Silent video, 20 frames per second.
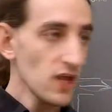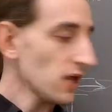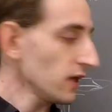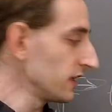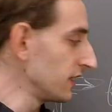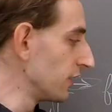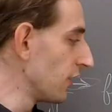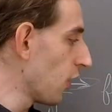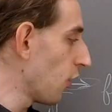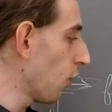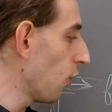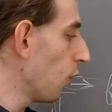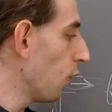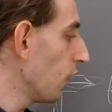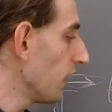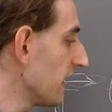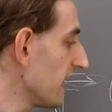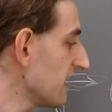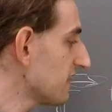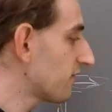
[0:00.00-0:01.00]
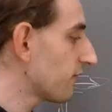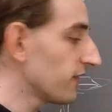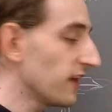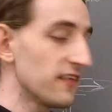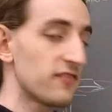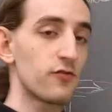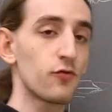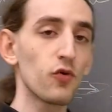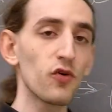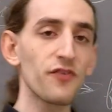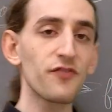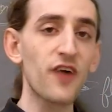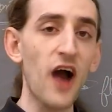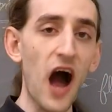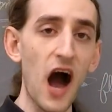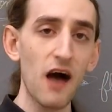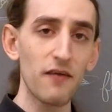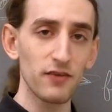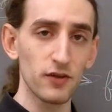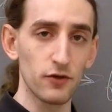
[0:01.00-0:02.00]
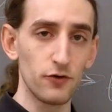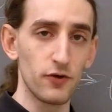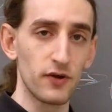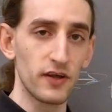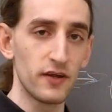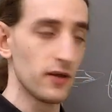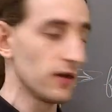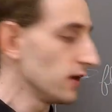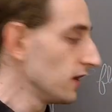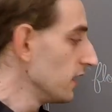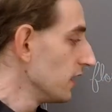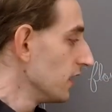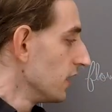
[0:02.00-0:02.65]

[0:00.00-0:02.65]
it's sort of convoluted